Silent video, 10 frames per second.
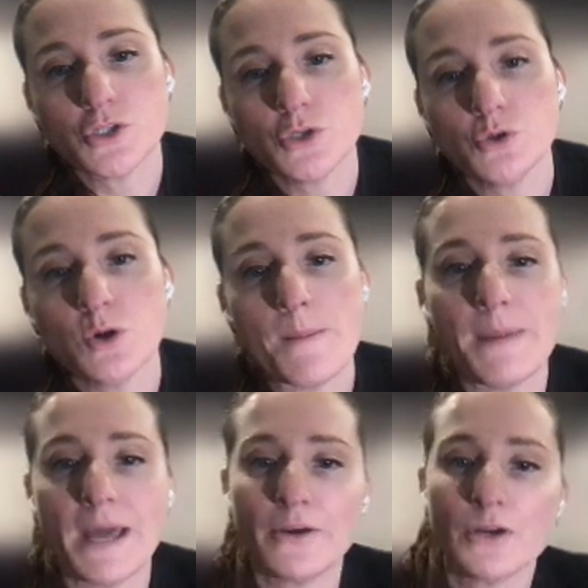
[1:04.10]
to
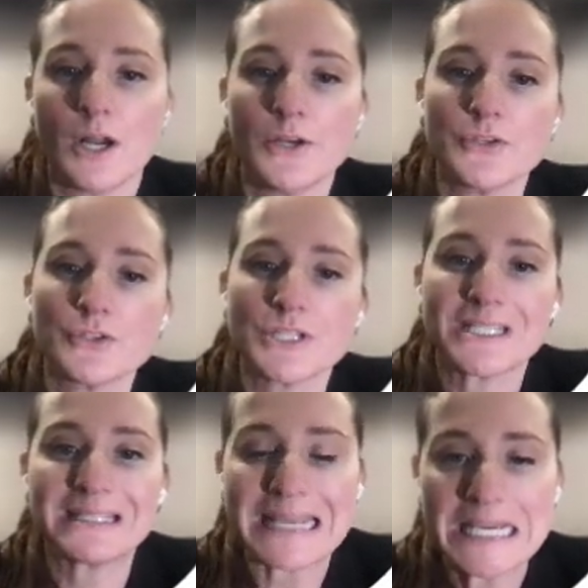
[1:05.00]
better
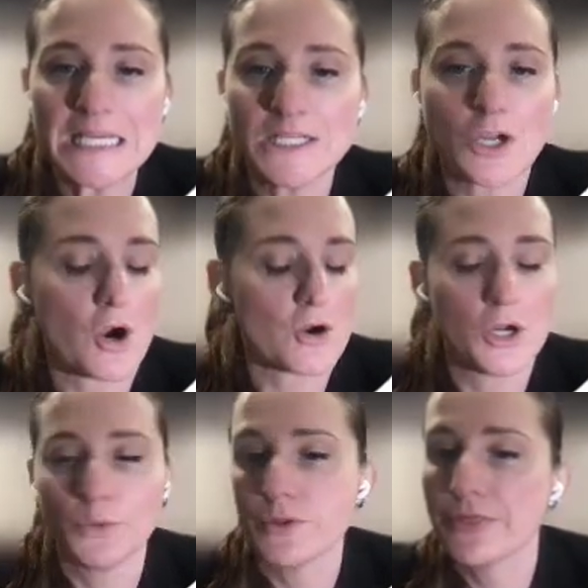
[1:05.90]
understand our
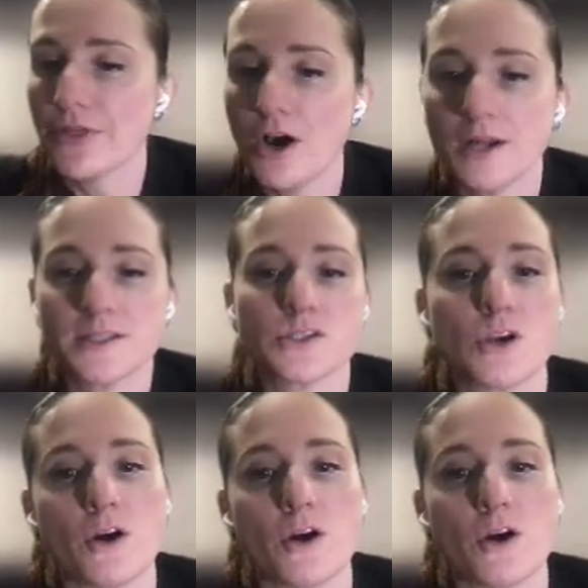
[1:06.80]
own thoughts,